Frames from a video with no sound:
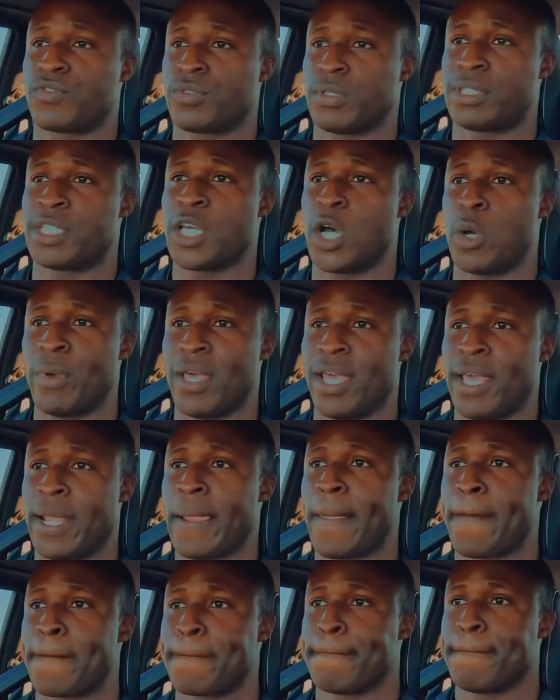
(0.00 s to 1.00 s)
from Tomei,
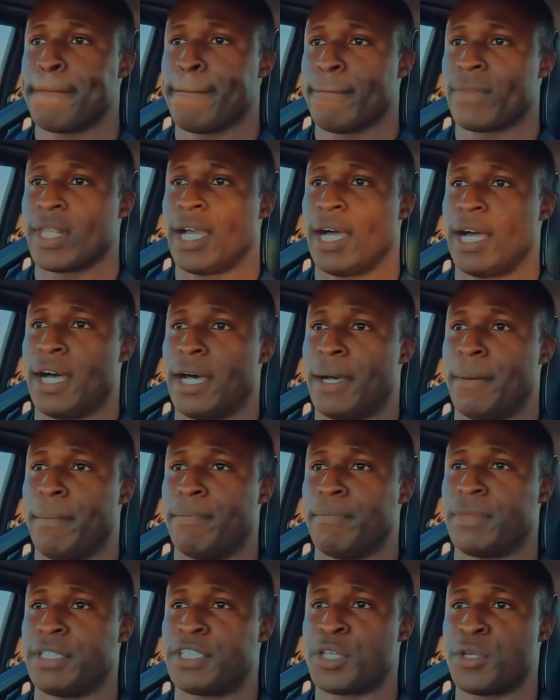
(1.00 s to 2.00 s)

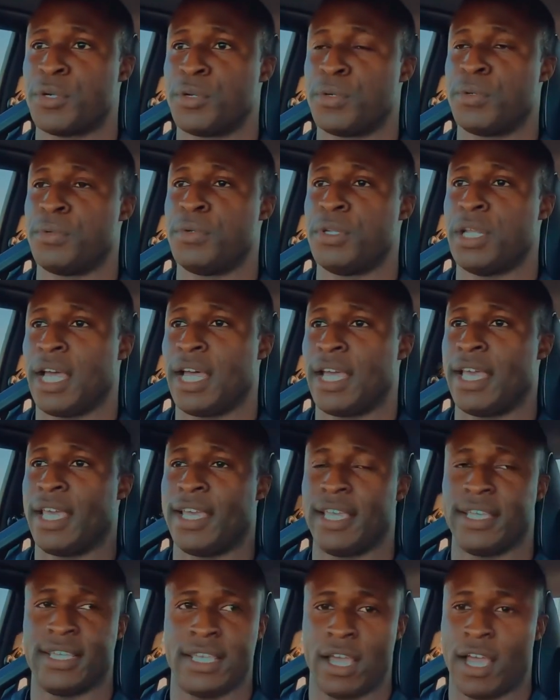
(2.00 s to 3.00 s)
tuned,
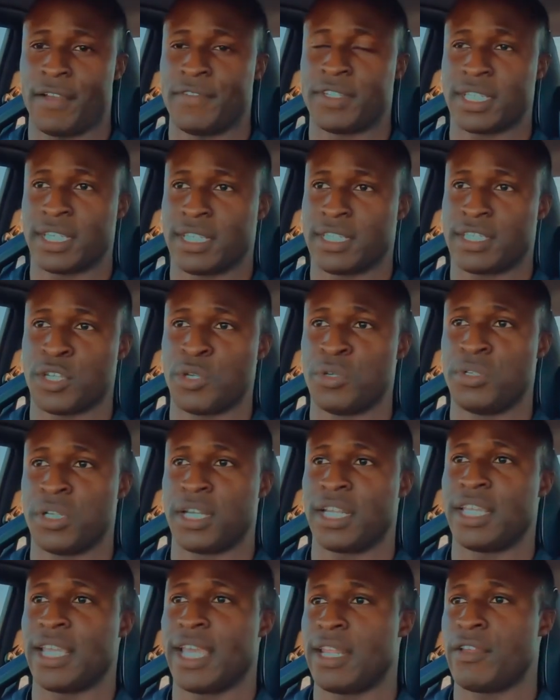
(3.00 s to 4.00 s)
obviously tuned
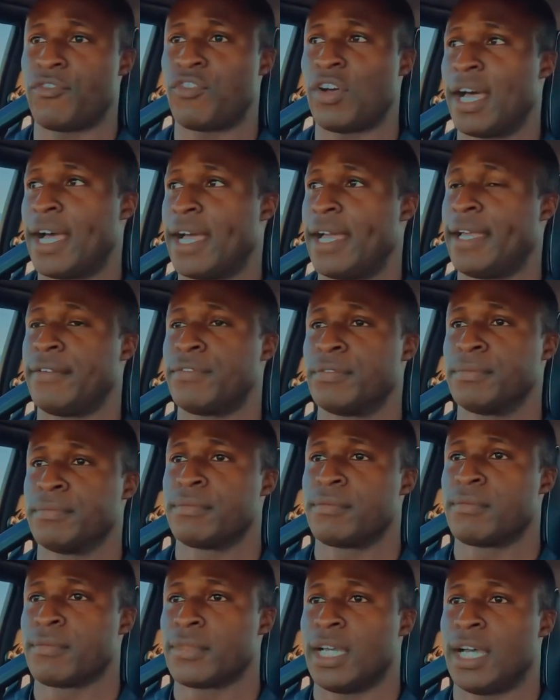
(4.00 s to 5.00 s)
on the 85.
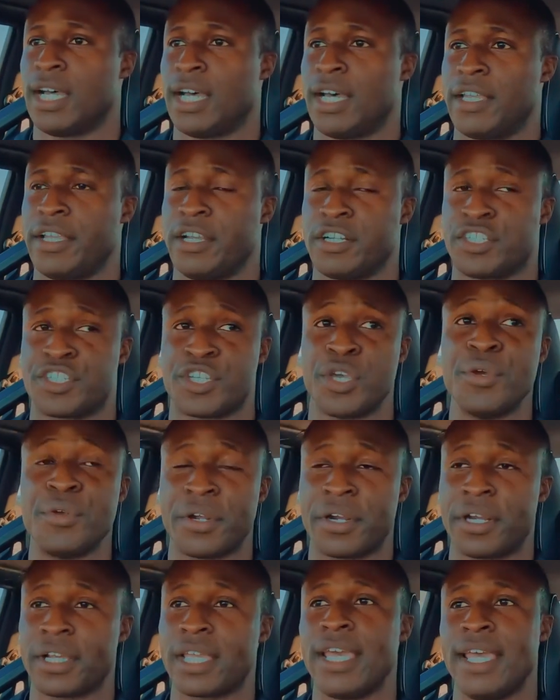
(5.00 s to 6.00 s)
Your
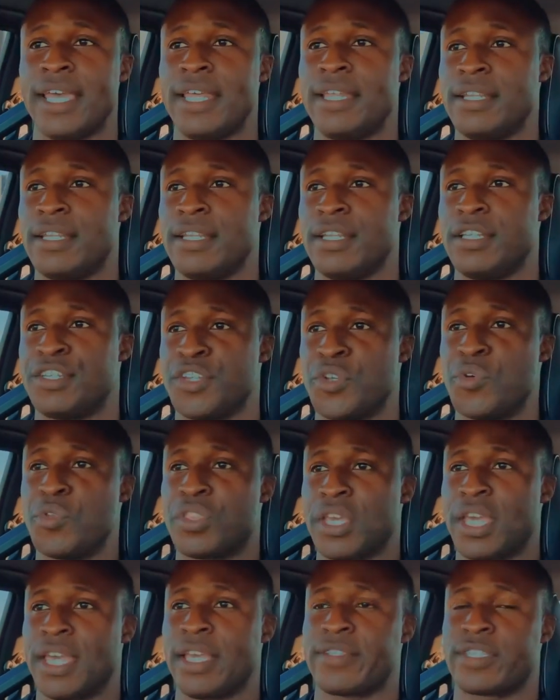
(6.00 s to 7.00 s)
tuner can do
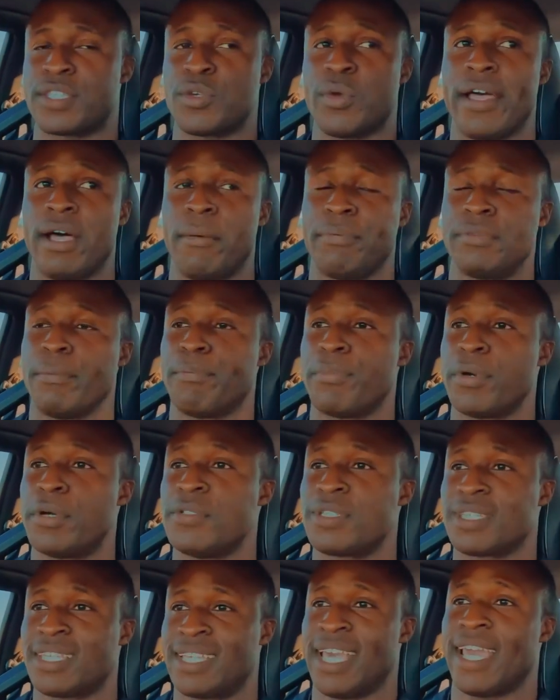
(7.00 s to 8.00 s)
things to help the
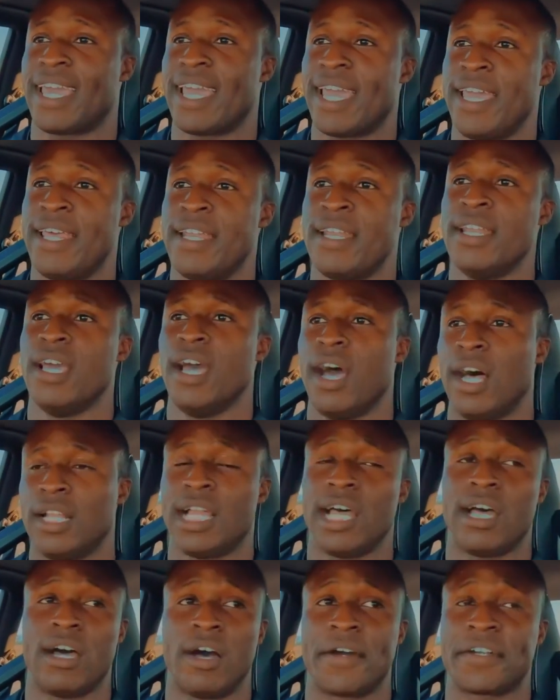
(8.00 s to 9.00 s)
boost kick in a
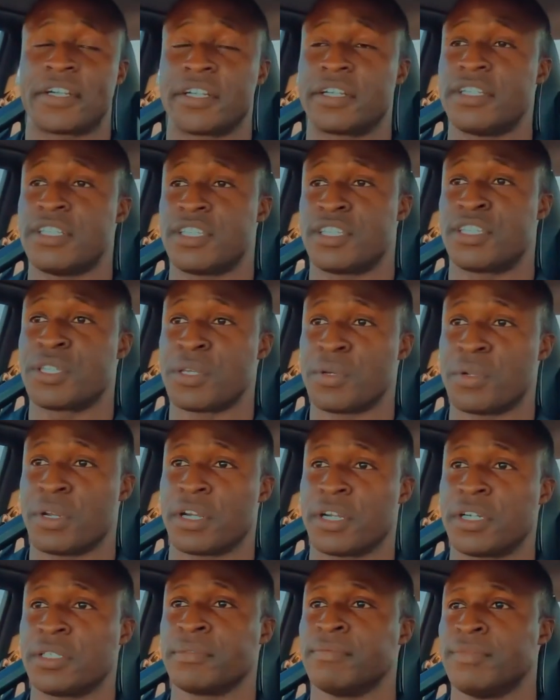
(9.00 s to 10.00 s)
lot harder and
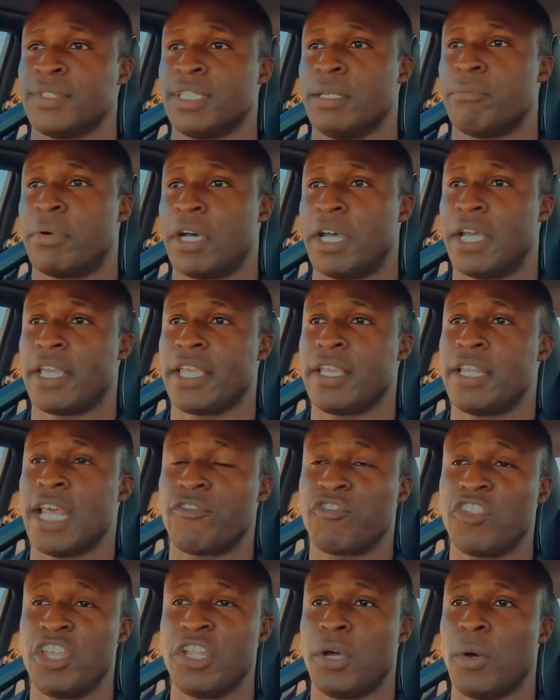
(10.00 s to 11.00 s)
sooner, but you
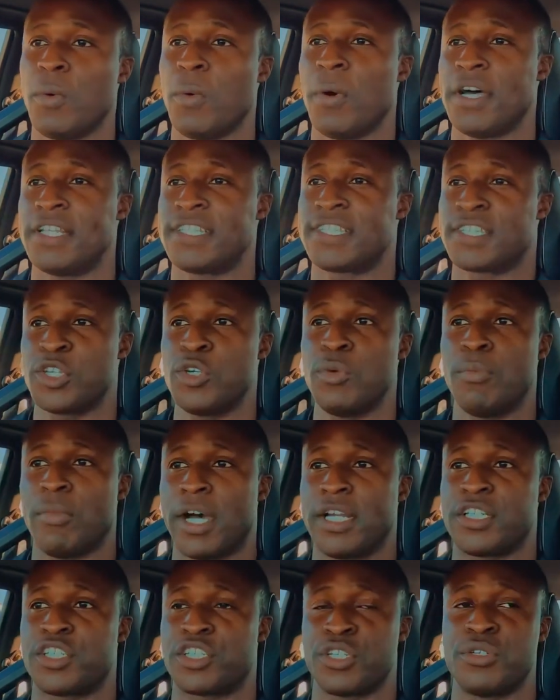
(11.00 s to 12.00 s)
definitely don't want too
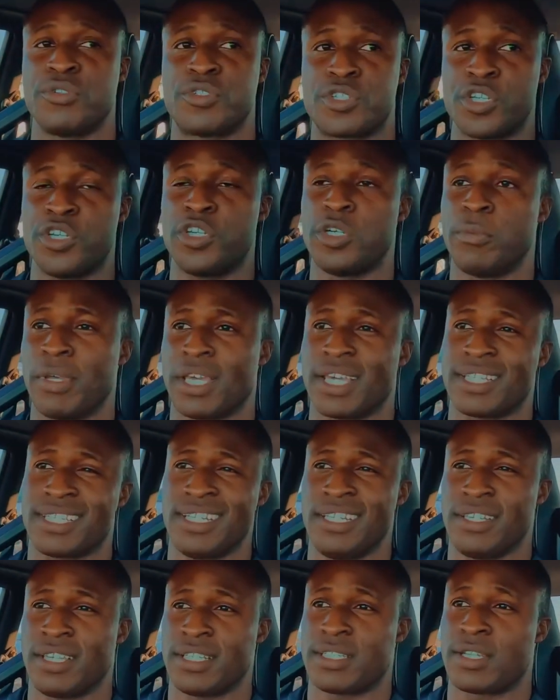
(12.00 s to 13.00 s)
much too soon, because
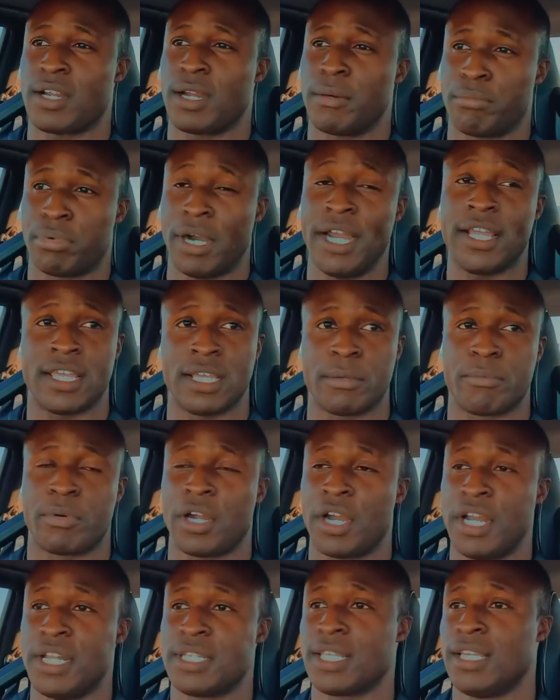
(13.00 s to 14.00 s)
then you can start breaking
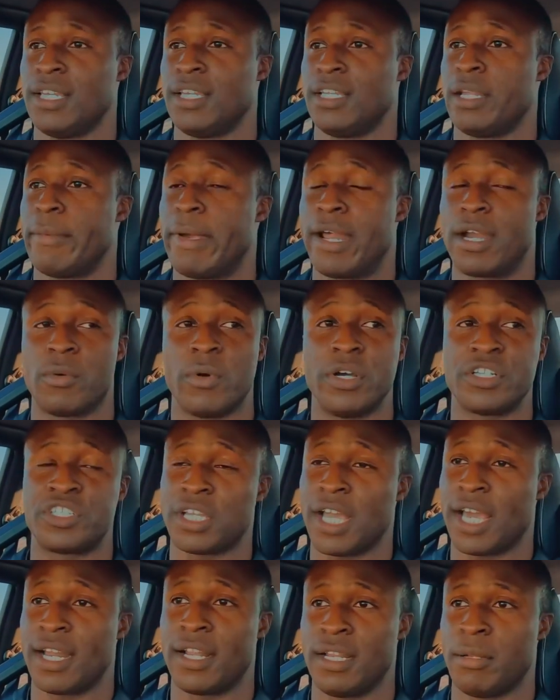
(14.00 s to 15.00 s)
parts no matter what you
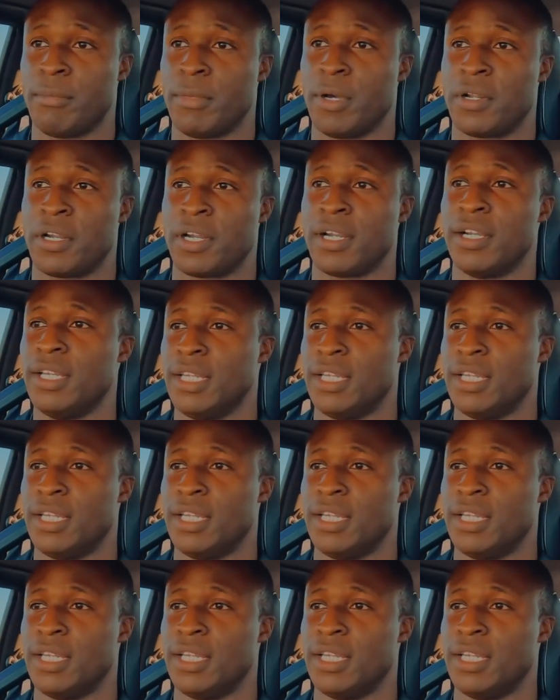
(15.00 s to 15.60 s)
got in the motor.